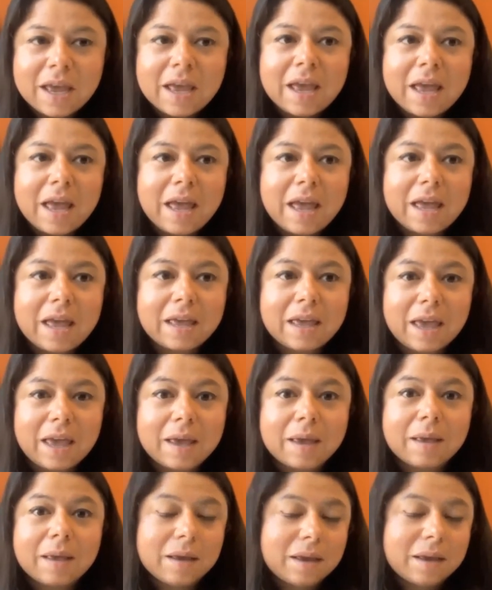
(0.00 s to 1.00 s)

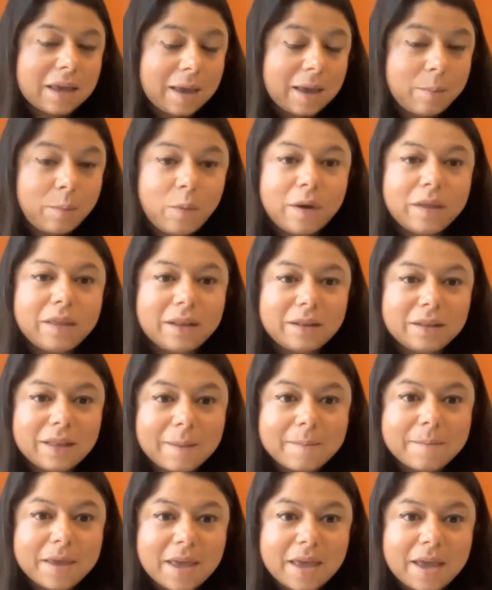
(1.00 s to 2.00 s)
practices,
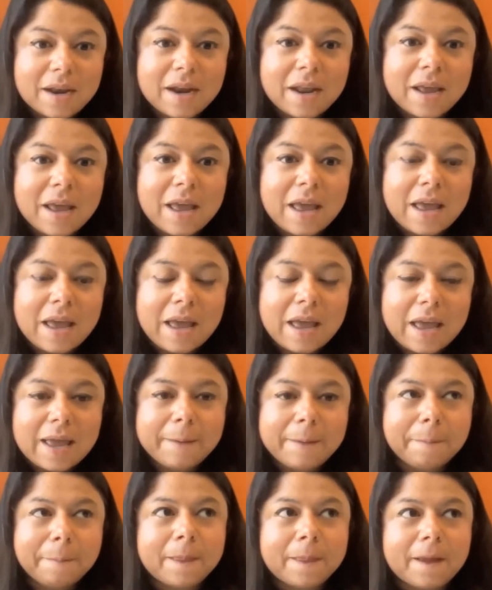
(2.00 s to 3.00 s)
which can
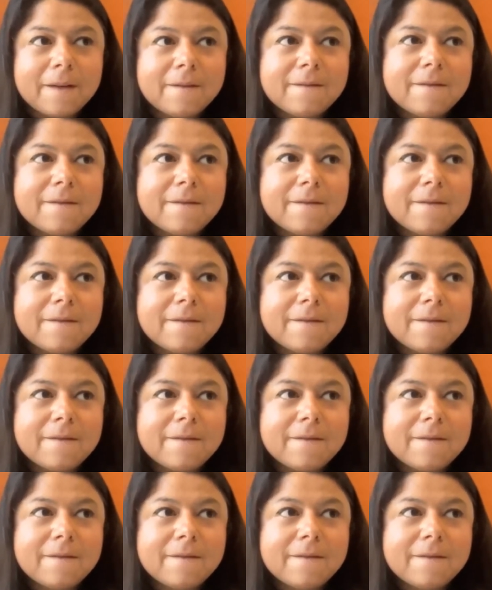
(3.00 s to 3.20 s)
also